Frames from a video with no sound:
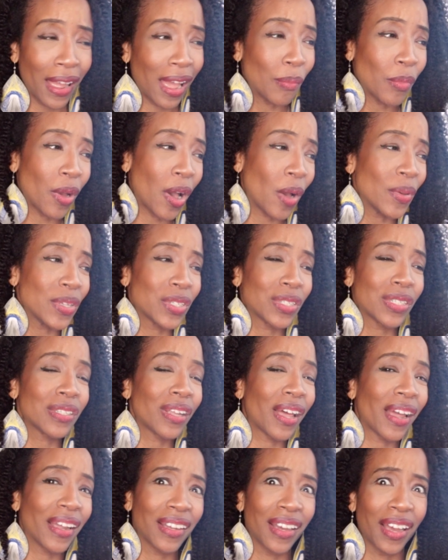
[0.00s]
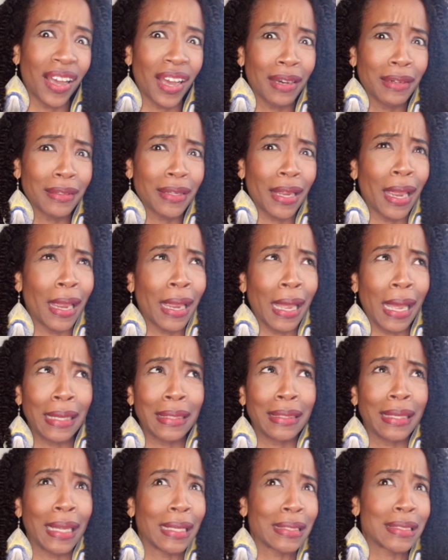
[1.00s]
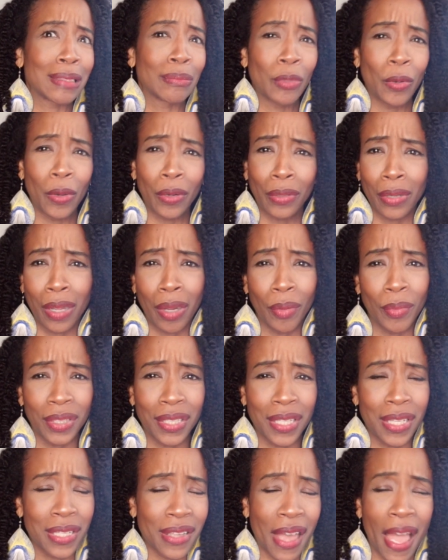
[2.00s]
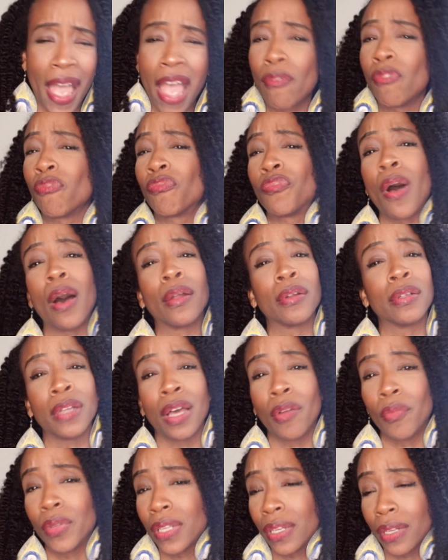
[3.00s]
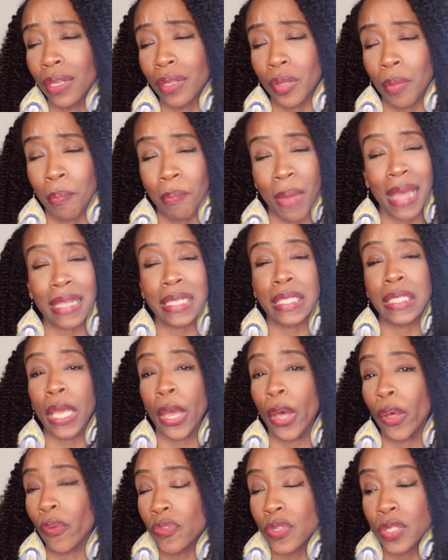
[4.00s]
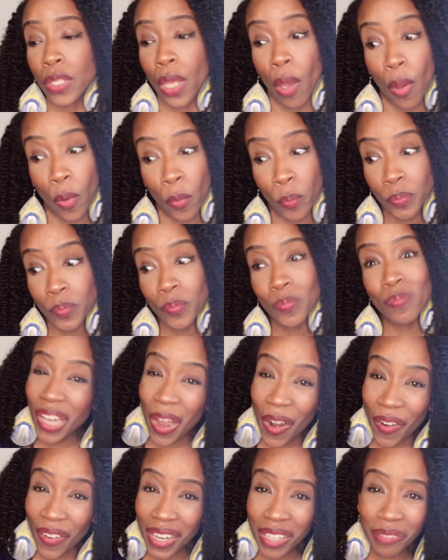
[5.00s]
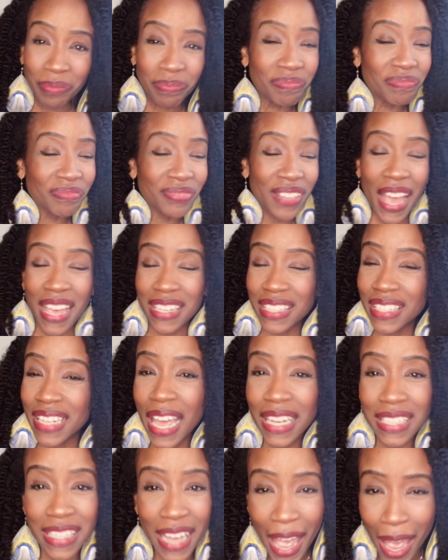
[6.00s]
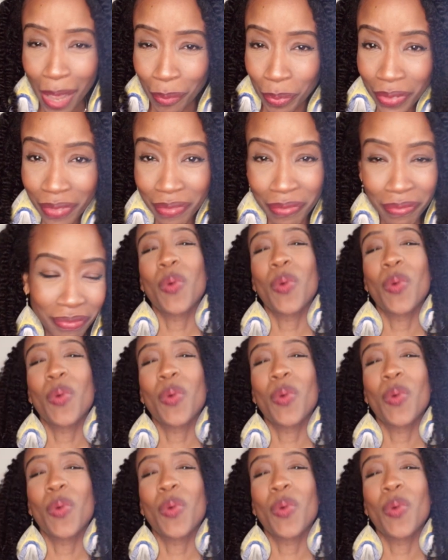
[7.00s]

I'm always just like, okay, I guess I'm going along with this. I haven't fallen in love with any of them myself, so sorry, has yet to happen.